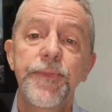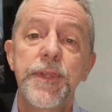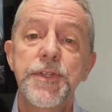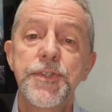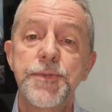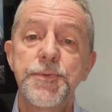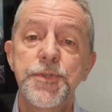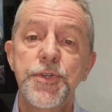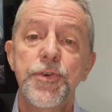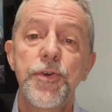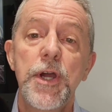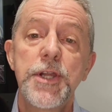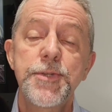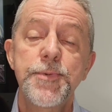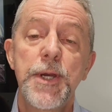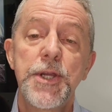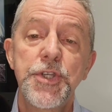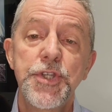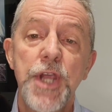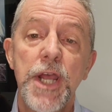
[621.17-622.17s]
subscribe
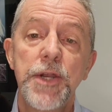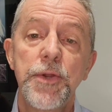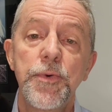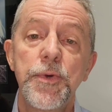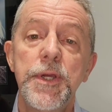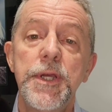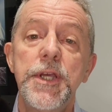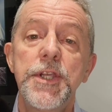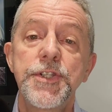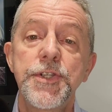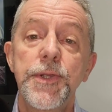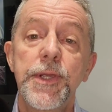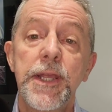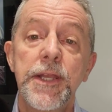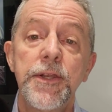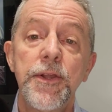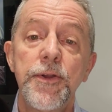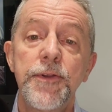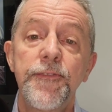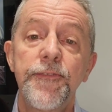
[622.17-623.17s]
to our channel so you
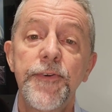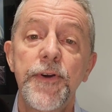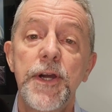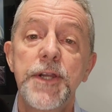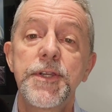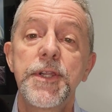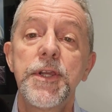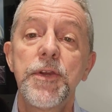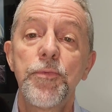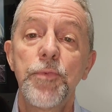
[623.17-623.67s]
get notified